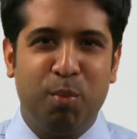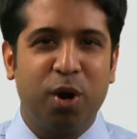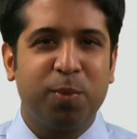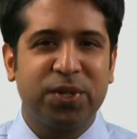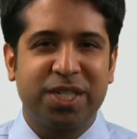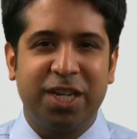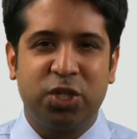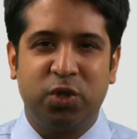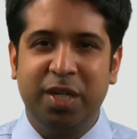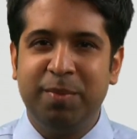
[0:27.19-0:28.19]
More
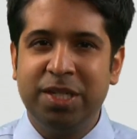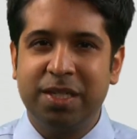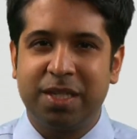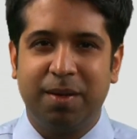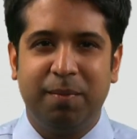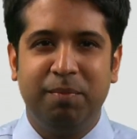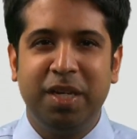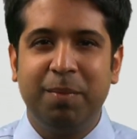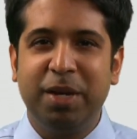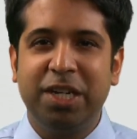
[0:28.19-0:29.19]
precise treatments
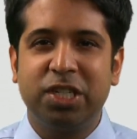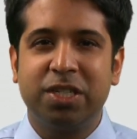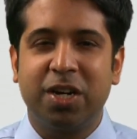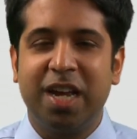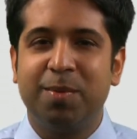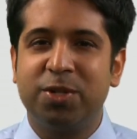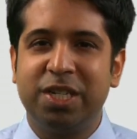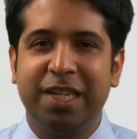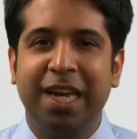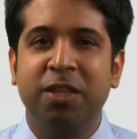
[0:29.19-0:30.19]
mean patients are able
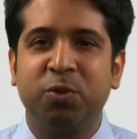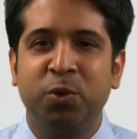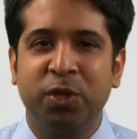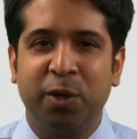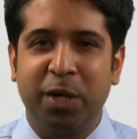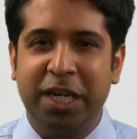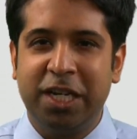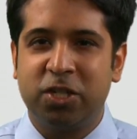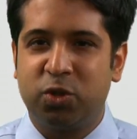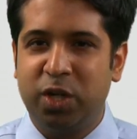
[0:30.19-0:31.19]
to get through their
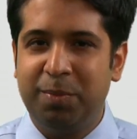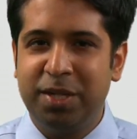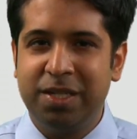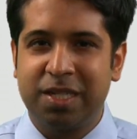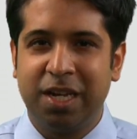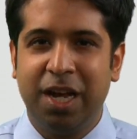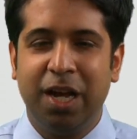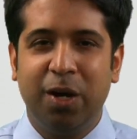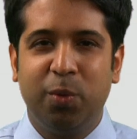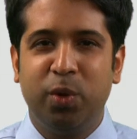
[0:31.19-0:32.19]
radiation treatments
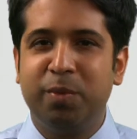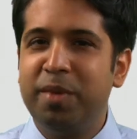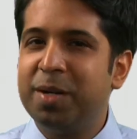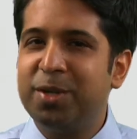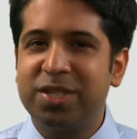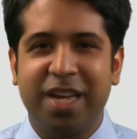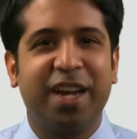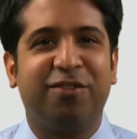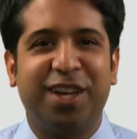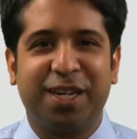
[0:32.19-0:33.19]
with minimal
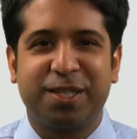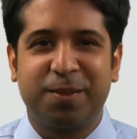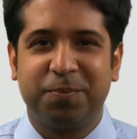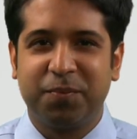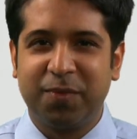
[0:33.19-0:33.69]
side effects.